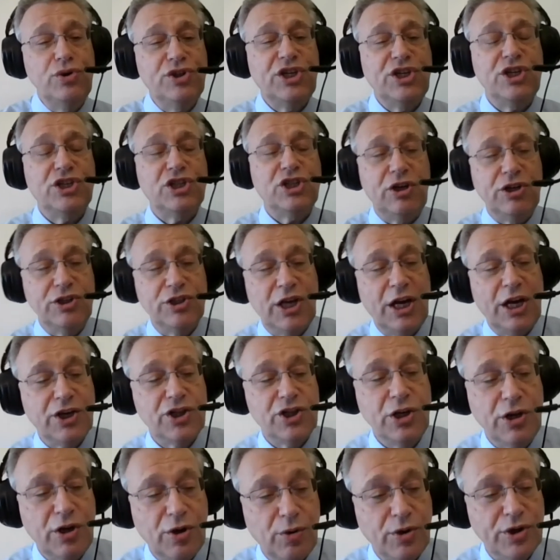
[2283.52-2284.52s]
transaction
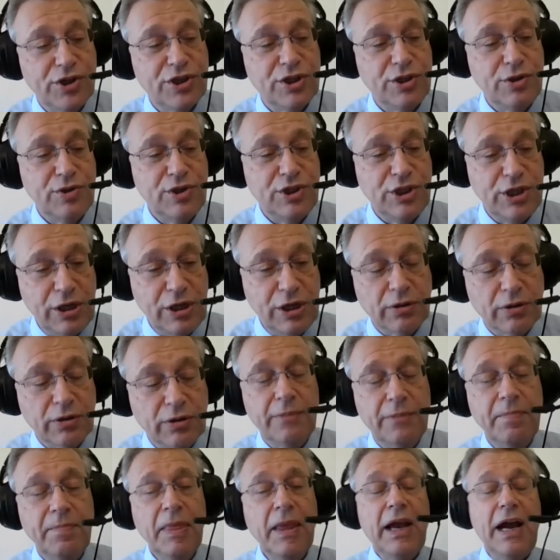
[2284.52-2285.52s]
cost to zero,
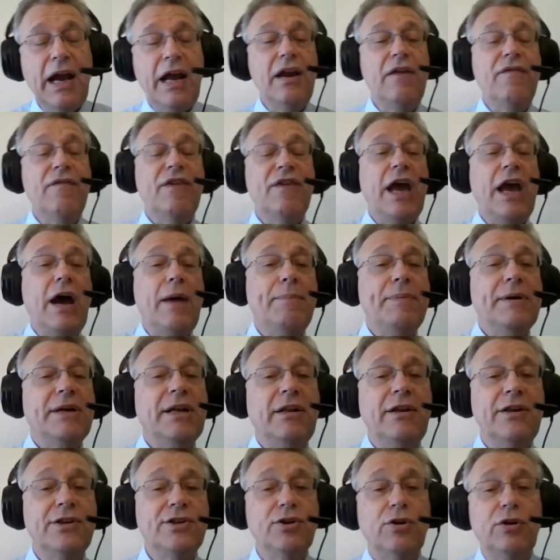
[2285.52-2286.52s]
and if capital is
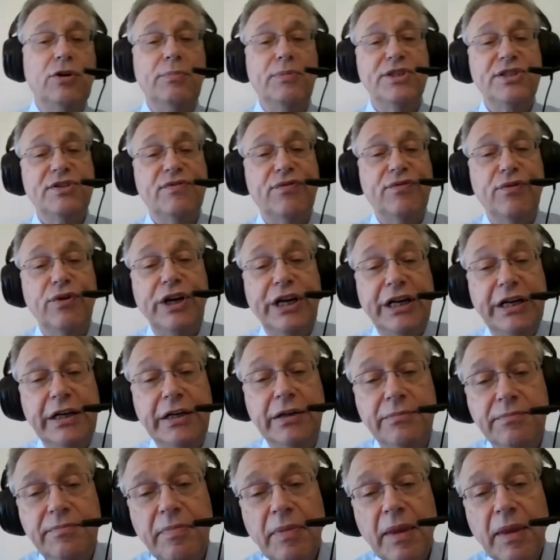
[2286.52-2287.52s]
almost free,
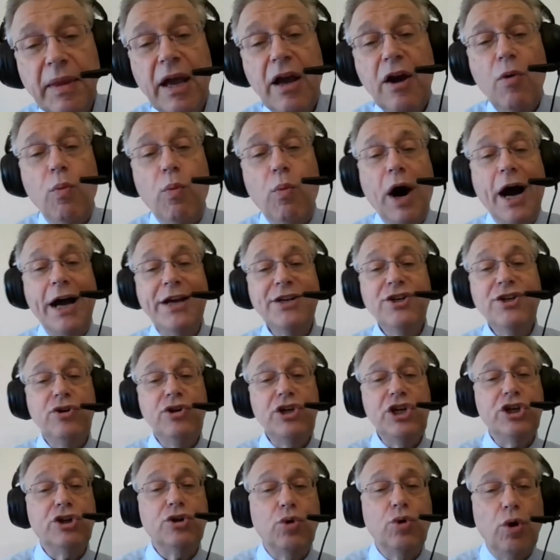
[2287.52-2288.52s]
why do you need
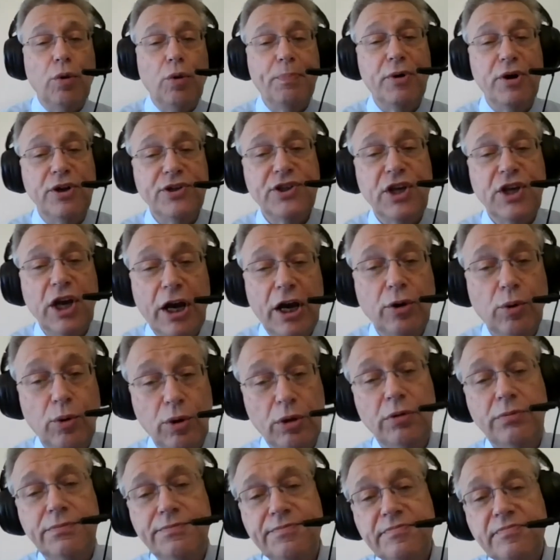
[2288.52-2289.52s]
corporates at all?
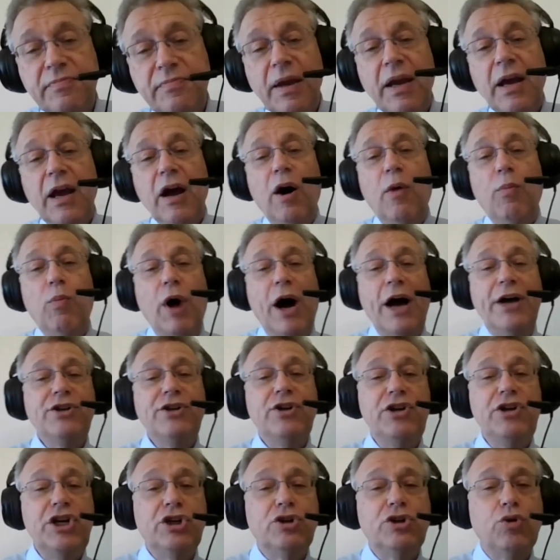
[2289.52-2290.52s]
Why do you need
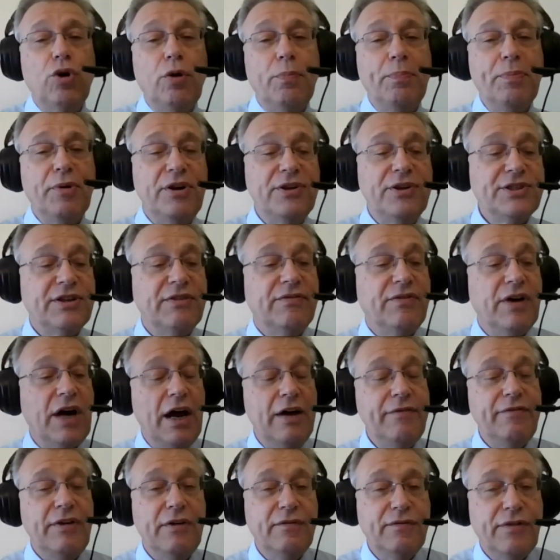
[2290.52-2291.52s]
corporates surviving
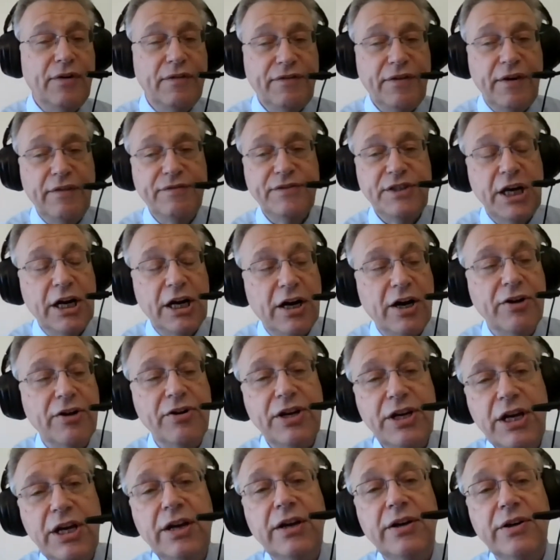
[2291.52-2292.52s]
for 50, 100
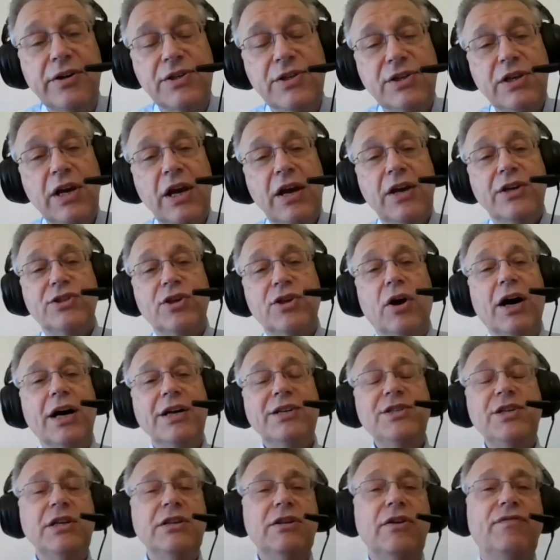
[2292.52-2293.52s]
years? So I think
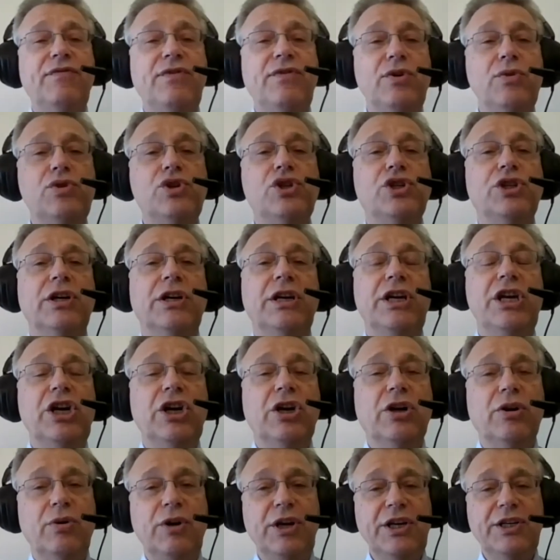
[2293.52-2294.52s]
the future
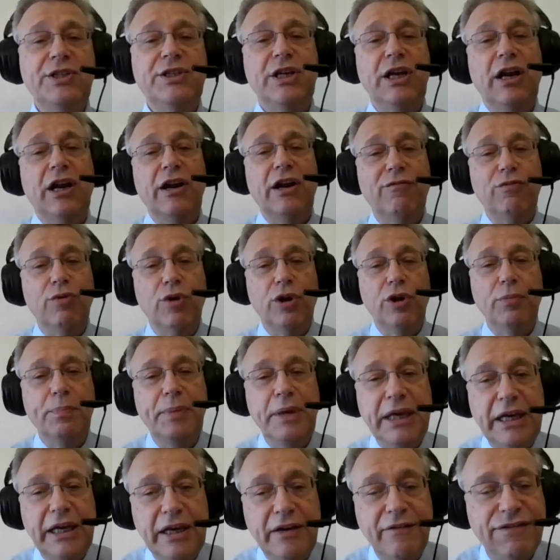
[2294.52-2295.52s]
increasingly will be
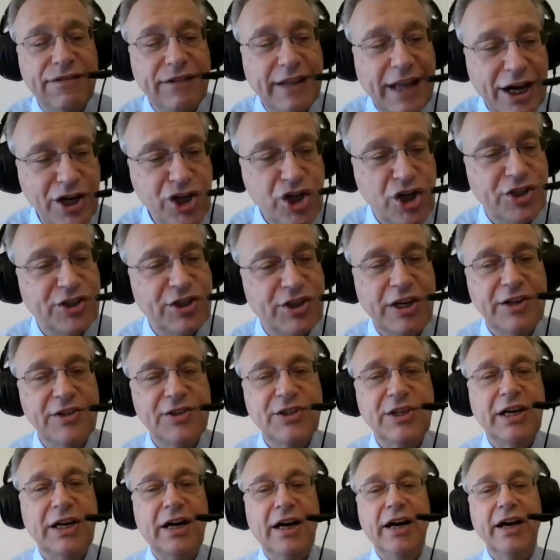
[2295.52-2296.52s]
flashes in the
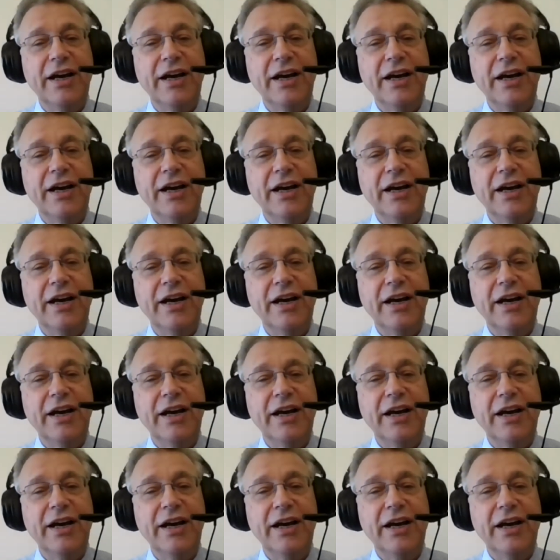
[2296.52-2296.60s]
sky.